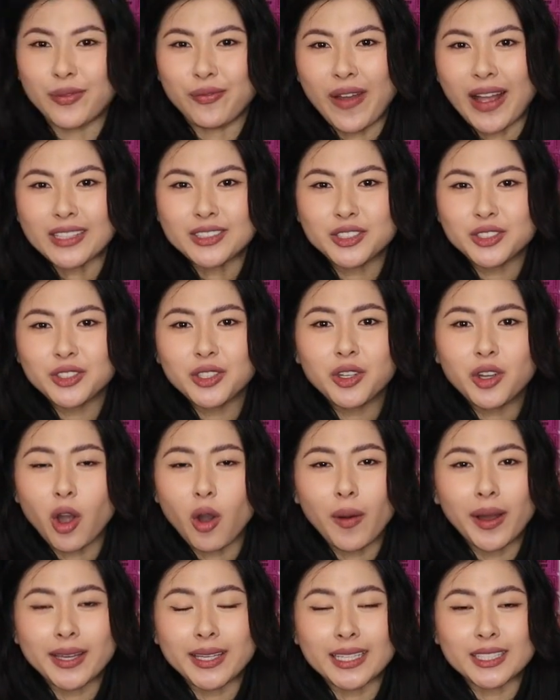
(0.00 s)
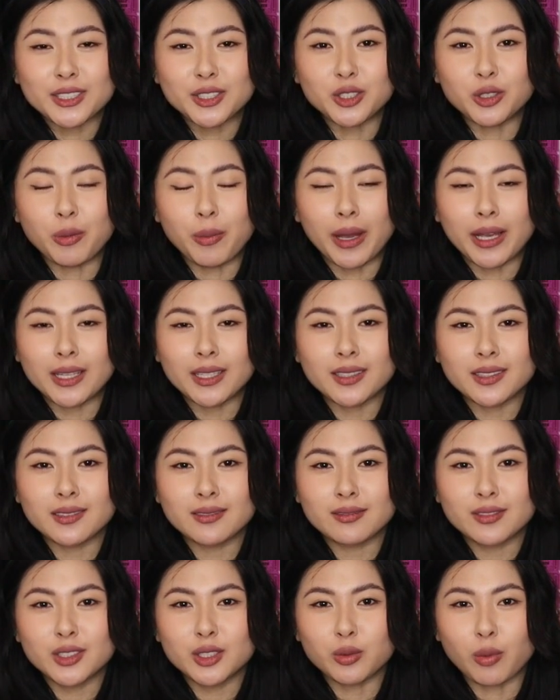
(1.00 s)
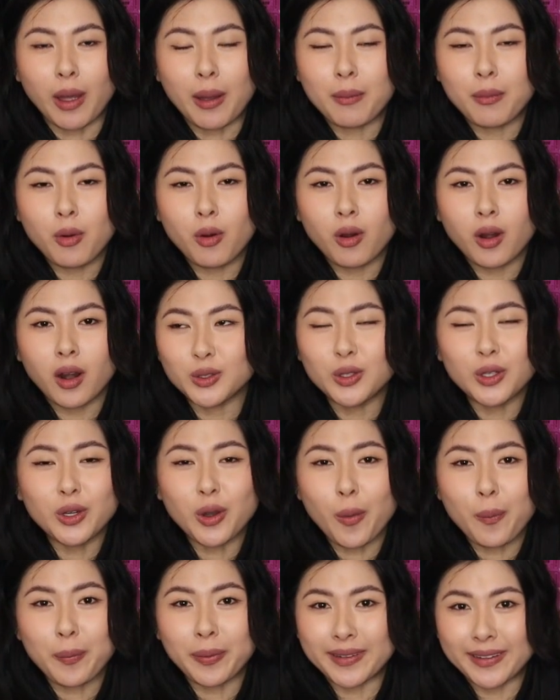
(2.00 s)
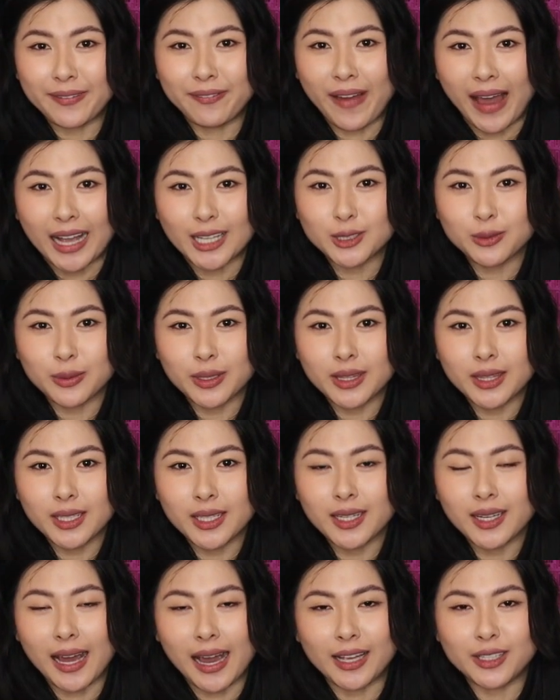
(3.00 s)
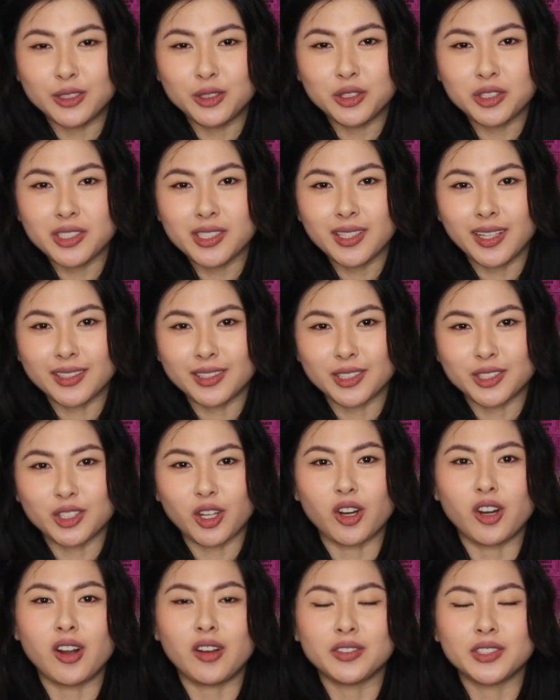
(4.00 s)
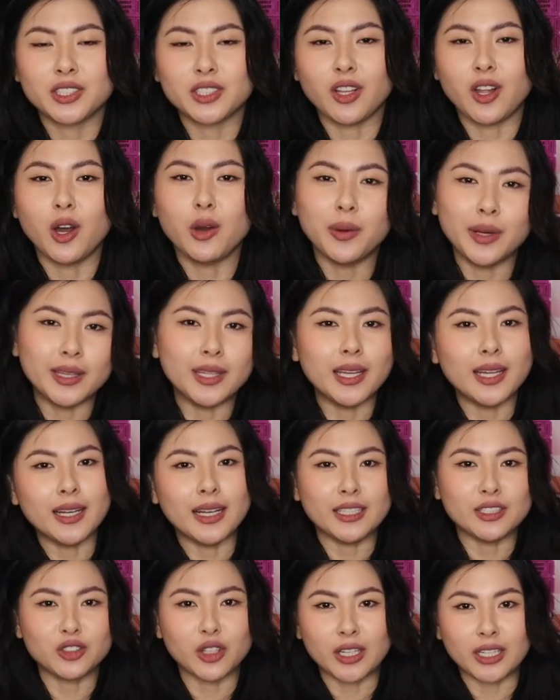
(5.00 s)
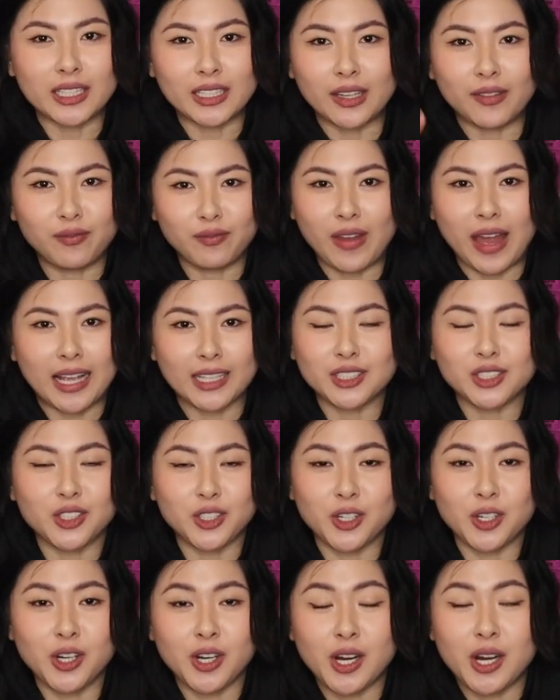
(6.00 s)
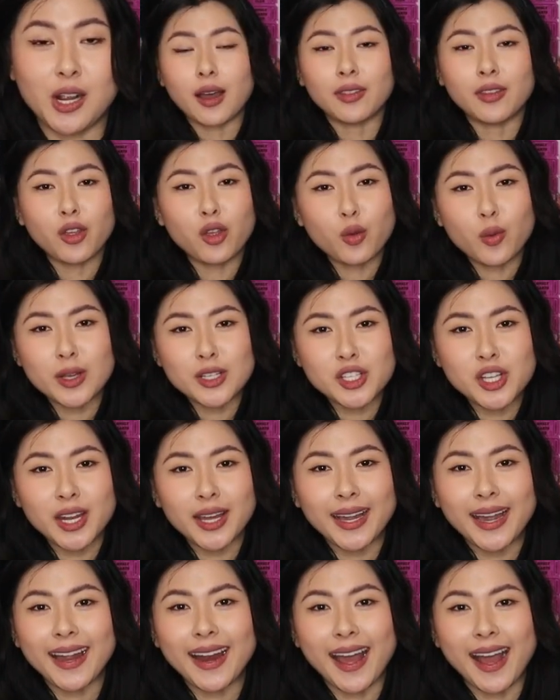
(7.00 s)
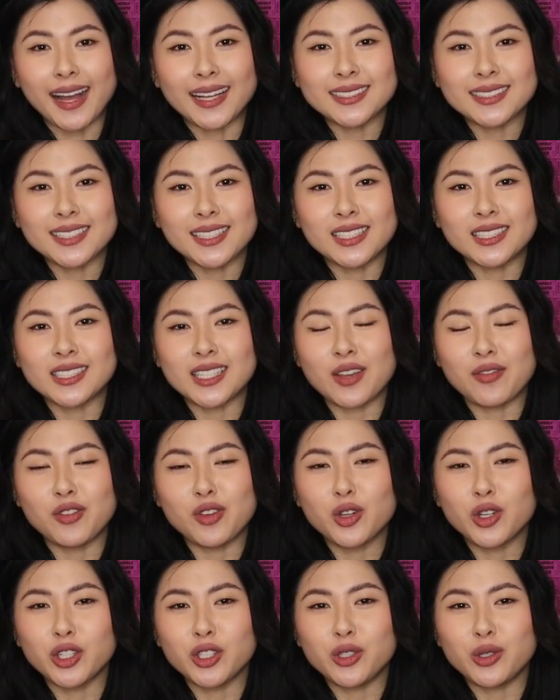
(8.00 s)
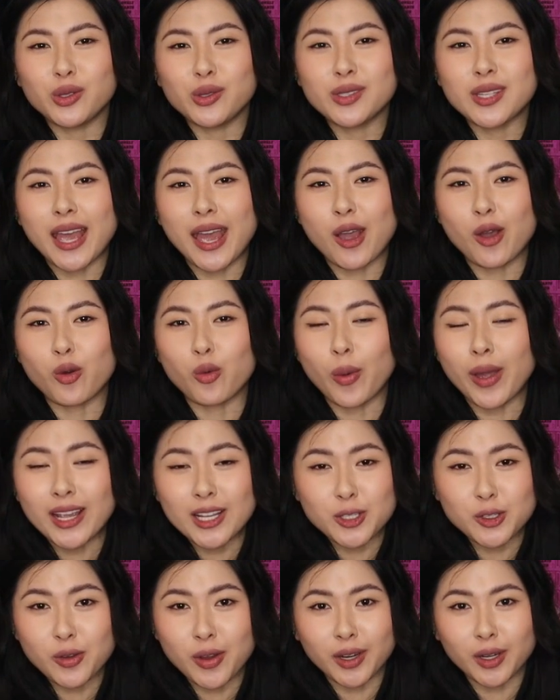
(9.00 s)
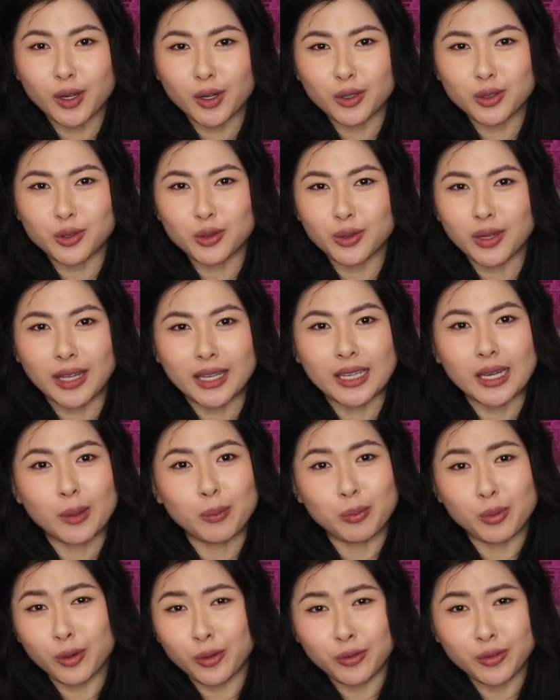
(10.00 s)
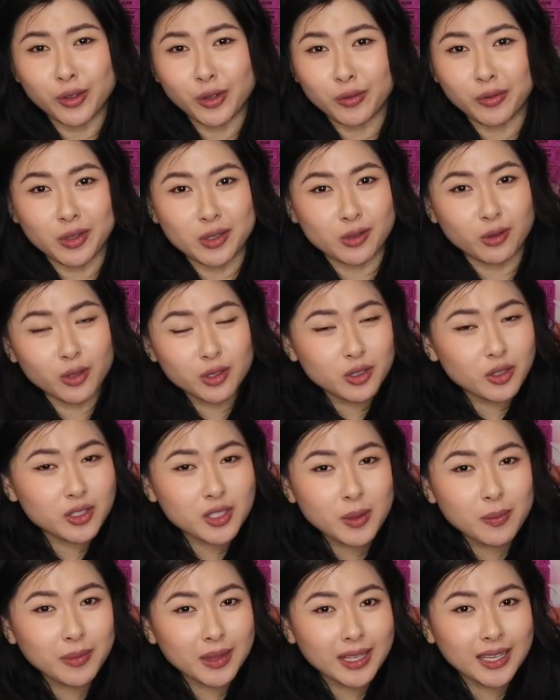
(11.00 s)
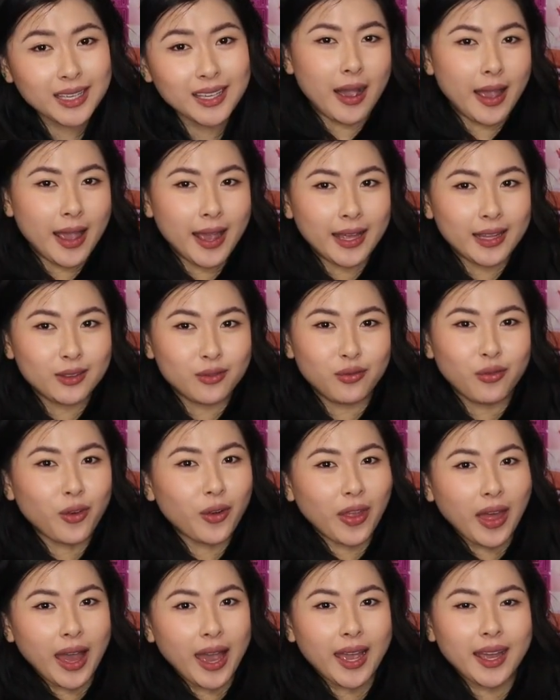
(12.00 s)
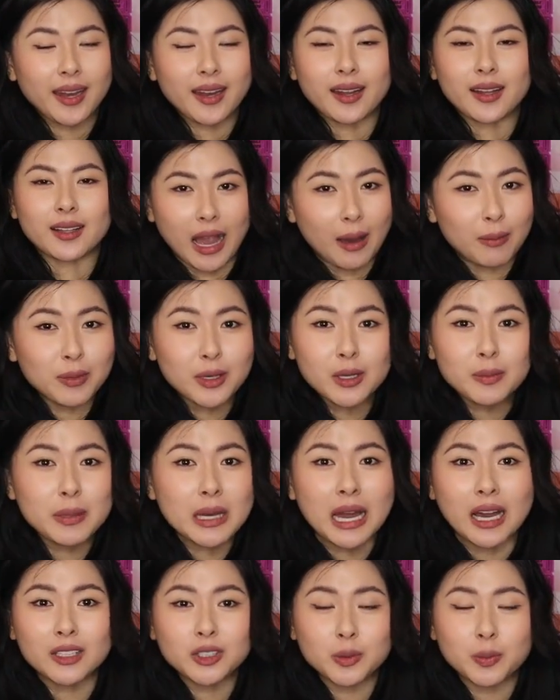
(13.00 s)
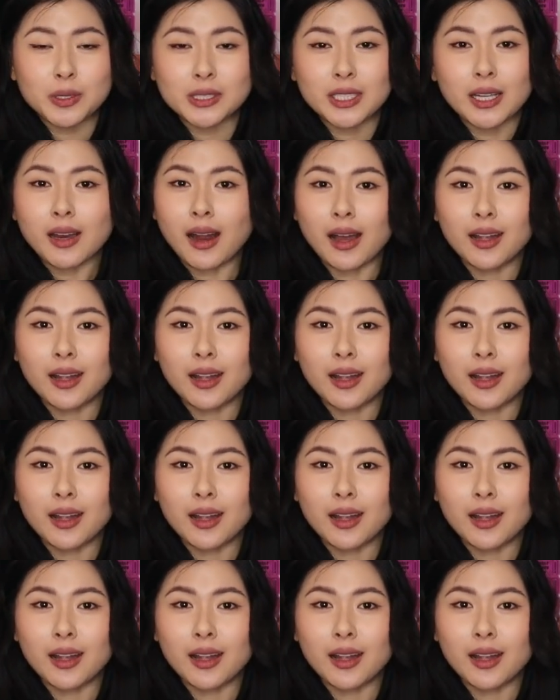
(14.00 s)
The faster you go, I guess you might sweat more. You could go pretty fast with it. I usually like to start off slow and then I try to get faster. Another question I got asked is if you could use a waist trainer to like improve your results or something. And for that, I'm gonna be 100%